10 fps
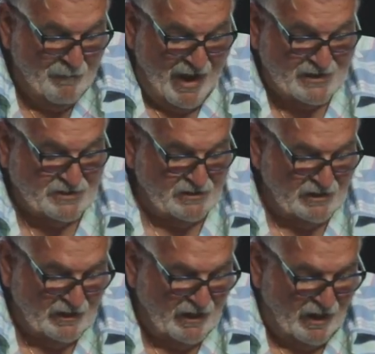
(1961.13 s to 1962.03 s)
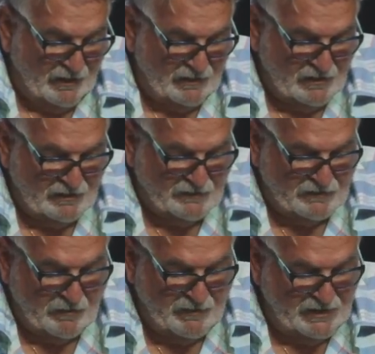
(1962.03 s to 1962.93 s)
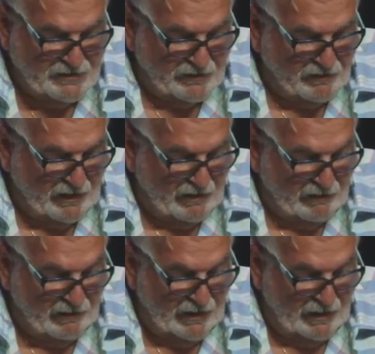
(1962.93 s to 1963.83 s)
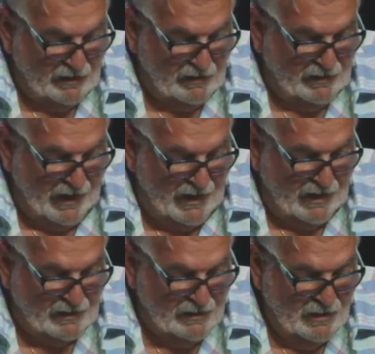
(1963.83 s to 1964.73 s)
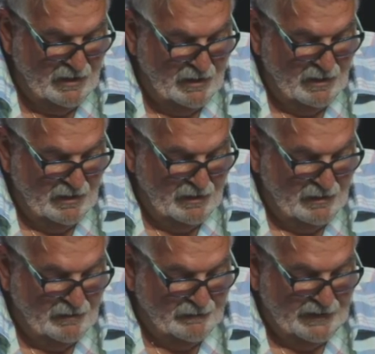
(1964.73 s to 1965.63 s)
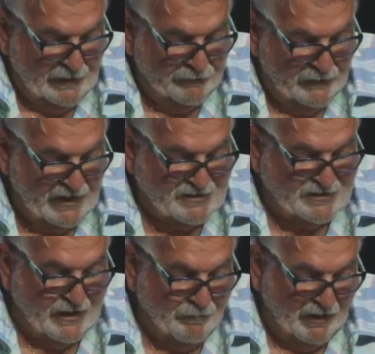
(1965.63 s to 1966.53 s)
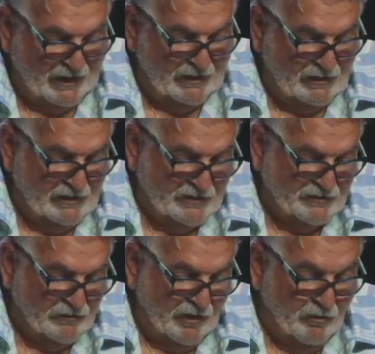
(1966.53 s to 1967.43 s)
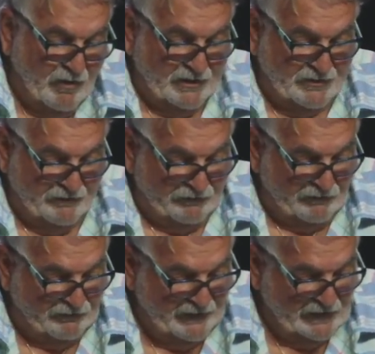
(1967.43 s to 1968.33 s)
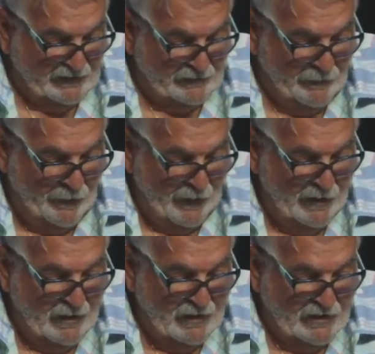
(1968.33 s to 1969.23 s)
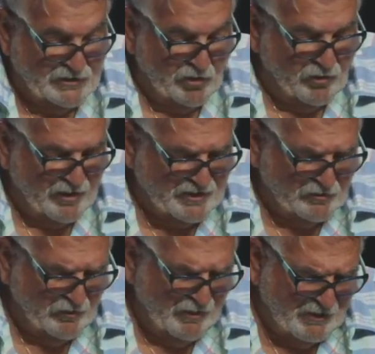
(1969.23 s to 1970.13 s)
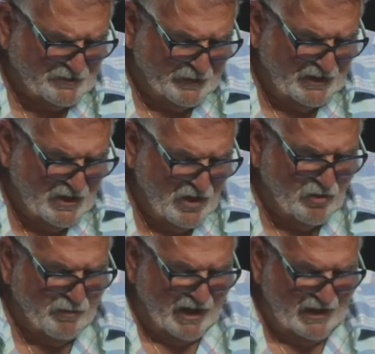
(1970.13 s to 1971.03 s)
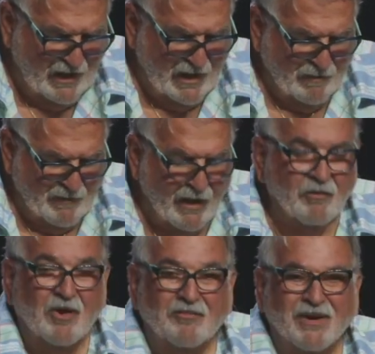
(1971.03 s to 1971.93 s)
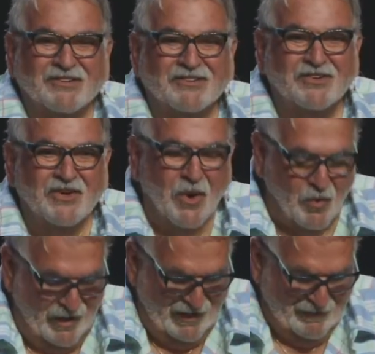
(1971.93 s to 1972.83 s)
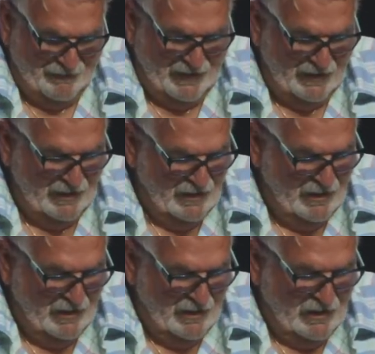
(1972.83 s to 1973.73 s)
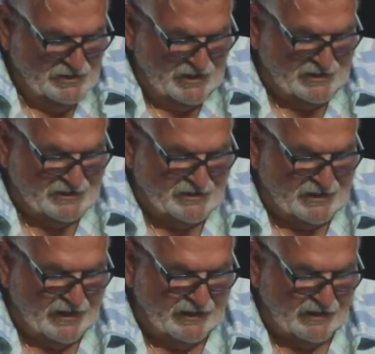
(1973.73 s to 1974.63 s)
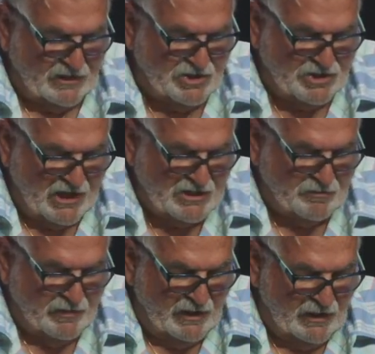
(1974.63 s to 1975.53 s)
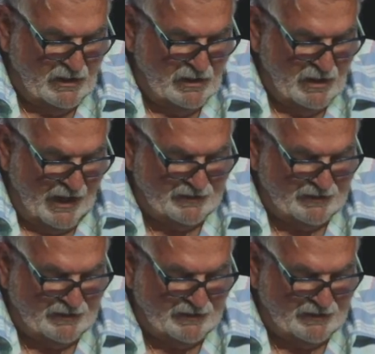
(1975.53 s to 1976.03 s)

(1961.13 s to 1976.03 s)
Imagining that godliness is a means of great gain. Well, that's not a bucket list that we want to fulfill. So we must be known by him, and we must know him. Jesus said that at the judgment,